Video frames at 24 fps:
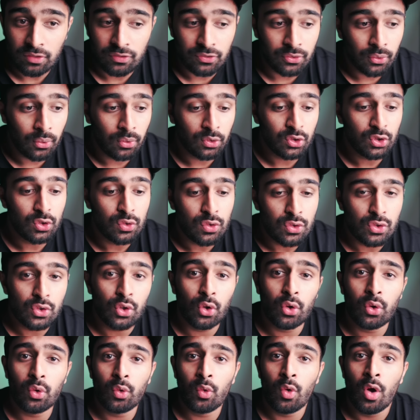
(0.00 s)
for, you
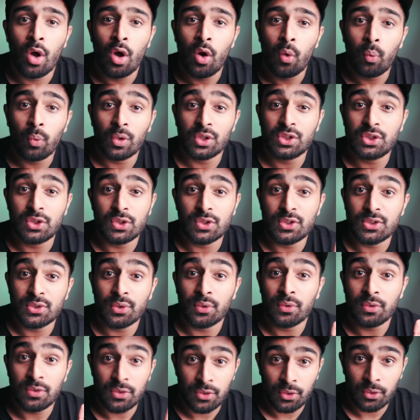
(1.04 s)
know what you
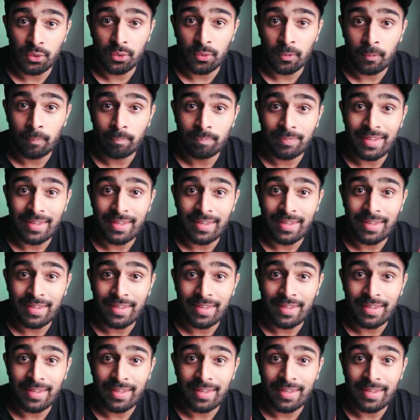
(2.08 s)
don't know,